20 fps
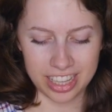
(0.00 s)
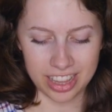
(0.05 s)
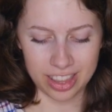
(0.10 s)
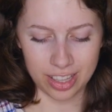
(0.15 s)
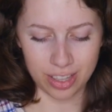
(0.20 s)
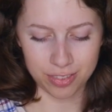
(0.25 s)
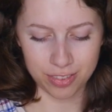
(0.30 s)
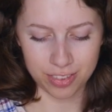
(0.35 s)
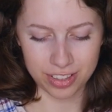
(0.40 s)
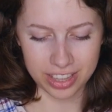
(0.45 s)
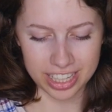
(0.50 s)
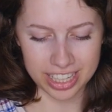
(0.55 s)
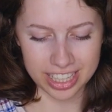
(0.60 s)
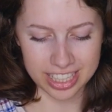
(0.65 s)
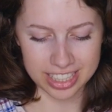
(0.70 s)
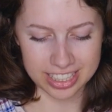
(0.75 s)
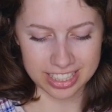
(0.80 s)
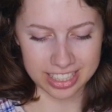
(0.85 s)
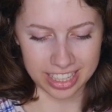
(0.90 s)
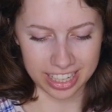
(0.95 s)
look for
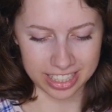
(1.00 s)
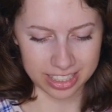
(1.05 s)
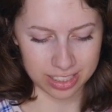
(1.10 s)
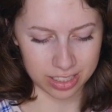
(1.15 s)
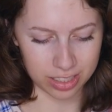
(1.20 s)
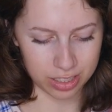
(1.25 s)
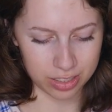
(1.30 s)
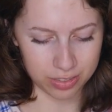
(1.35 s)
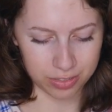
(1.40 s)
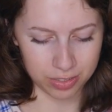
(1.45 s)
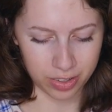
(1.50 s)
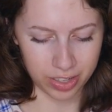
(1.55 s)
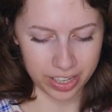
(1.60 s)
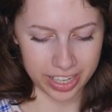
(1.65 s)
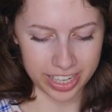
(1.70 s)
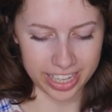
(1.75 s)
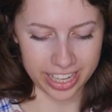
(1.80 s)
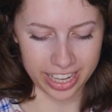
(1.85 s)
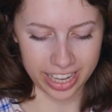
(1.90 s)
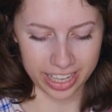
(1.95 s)
this. I searched for
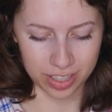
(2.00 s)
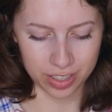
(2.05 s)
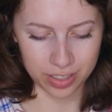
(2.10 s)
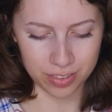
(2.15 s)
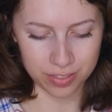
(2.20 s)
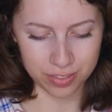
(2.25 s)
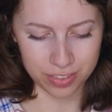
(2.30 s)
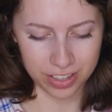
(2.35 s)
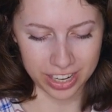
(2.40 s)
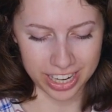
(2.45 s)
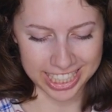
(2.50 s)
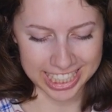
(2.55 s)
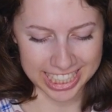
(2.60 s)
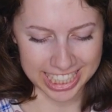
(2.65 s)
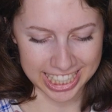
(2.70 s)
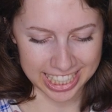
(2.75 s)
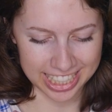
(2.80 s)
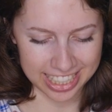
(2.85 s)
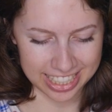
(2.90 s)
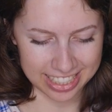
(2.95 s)
it. I couldn't find
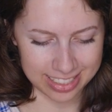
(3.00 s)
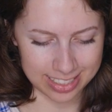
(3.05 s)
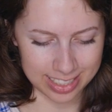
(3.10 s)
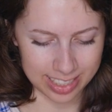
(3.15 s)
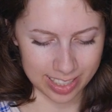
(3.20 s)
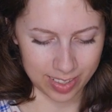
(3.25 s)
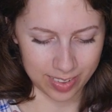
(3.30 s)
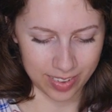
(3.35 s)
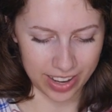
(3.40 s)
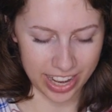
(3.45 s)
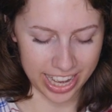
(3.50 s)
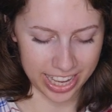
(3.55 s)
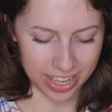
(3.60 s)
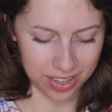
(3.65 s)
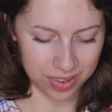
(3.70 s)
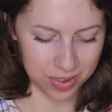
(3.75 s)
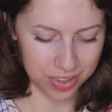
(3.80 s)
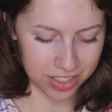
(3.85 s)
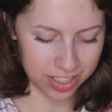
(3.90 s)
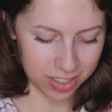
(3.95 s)
it. So I
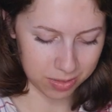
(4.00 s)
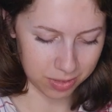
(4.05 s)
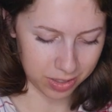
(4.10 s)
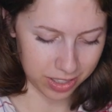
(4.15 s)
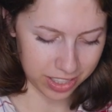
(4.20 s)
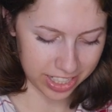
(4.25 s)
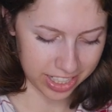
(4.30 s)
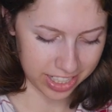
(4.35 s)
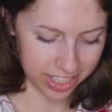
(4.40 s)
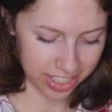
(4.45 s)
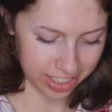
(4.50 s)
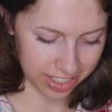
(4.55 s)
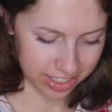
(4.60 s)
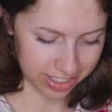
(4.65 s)
ordered one.